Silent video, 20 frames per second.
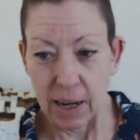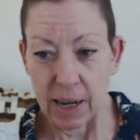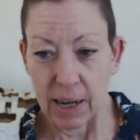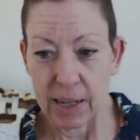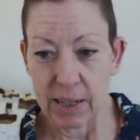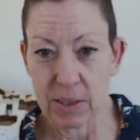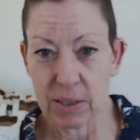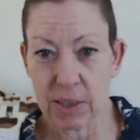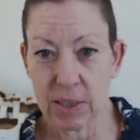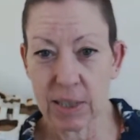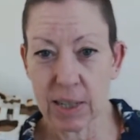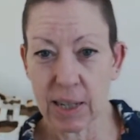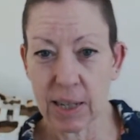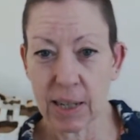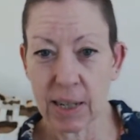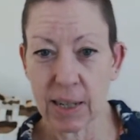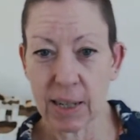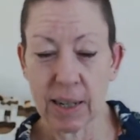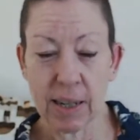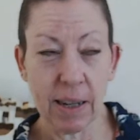
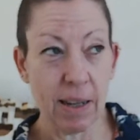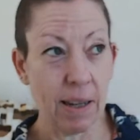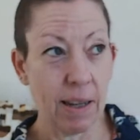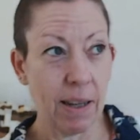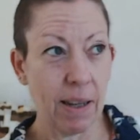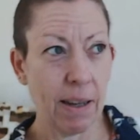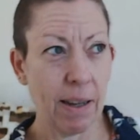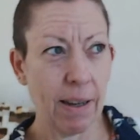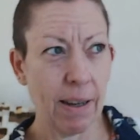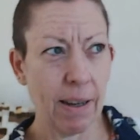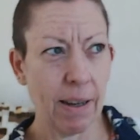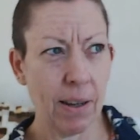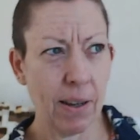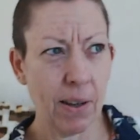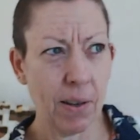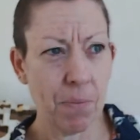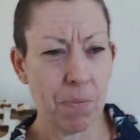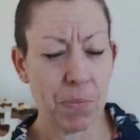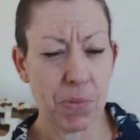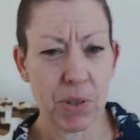Etsy,
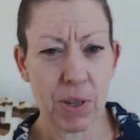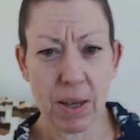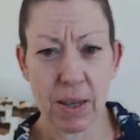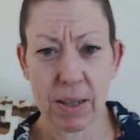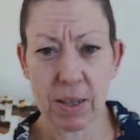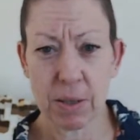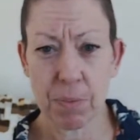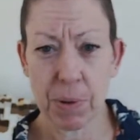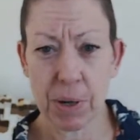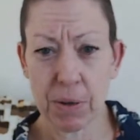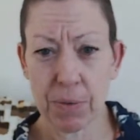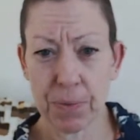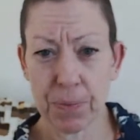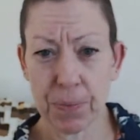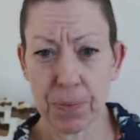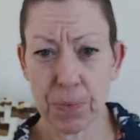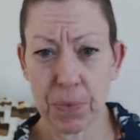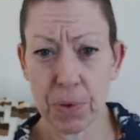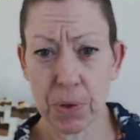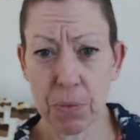so there's about
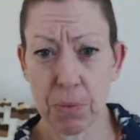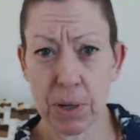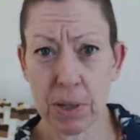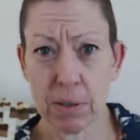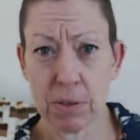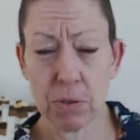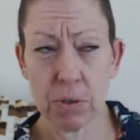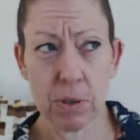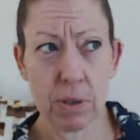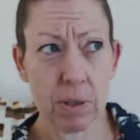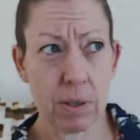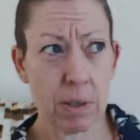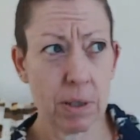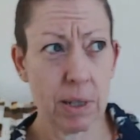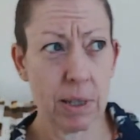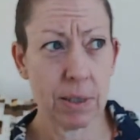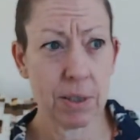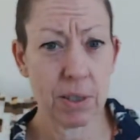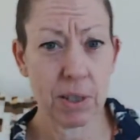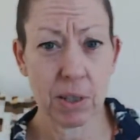300
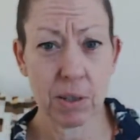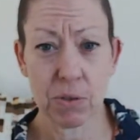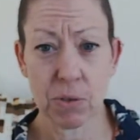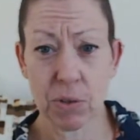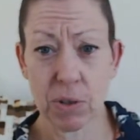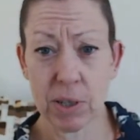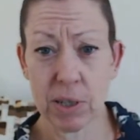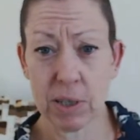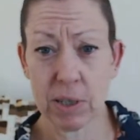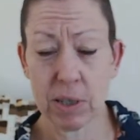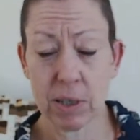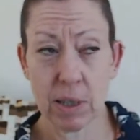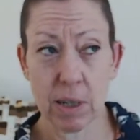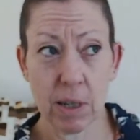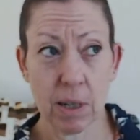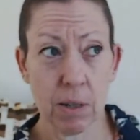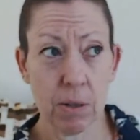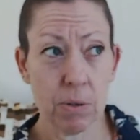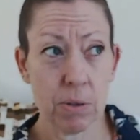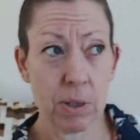listings on each of
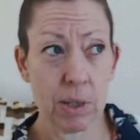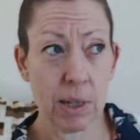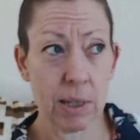those.